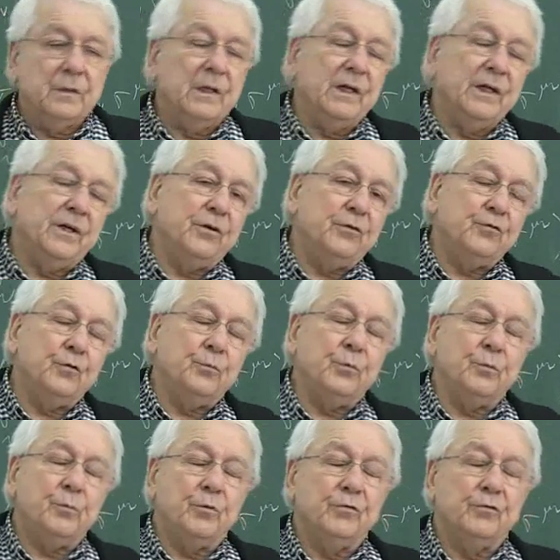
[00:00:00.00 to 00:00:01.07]
linear
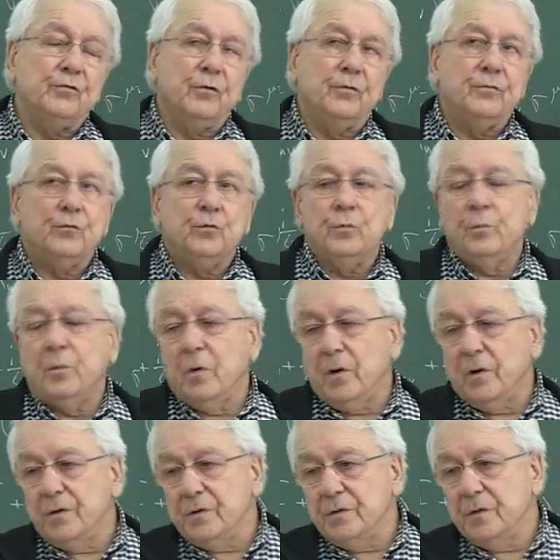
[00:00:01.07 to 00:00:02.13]
superposition of two
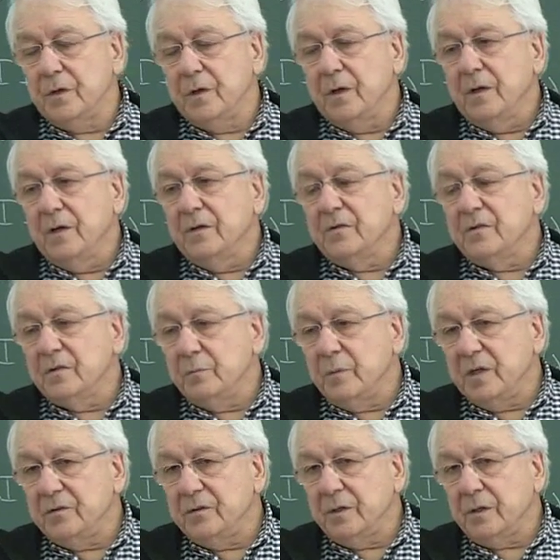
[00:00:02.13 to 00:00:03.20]
parts,
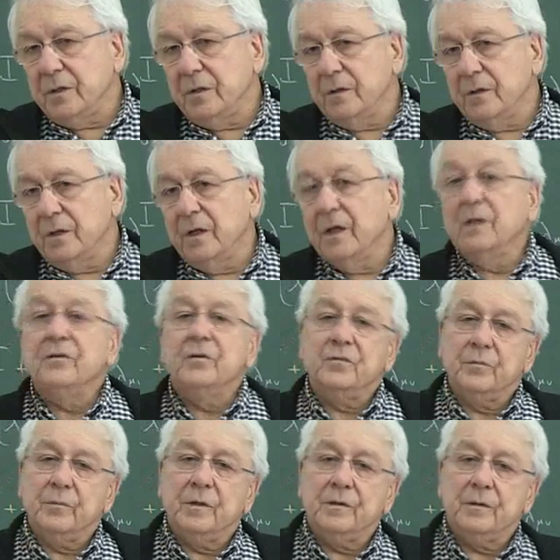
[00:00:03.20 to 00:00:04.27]
symmetric and
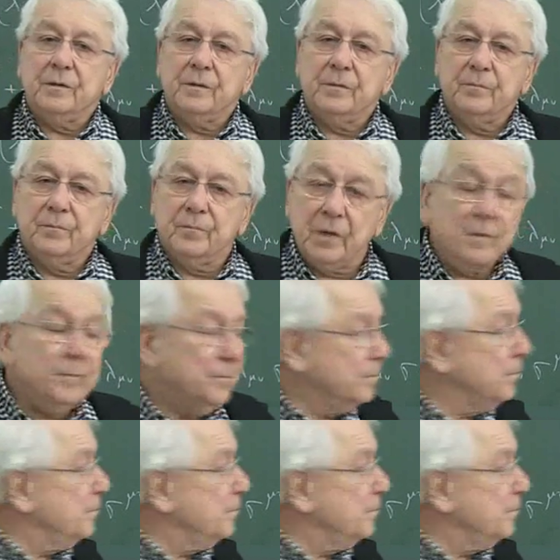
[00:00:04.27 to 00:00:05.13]
antisymmetric, right?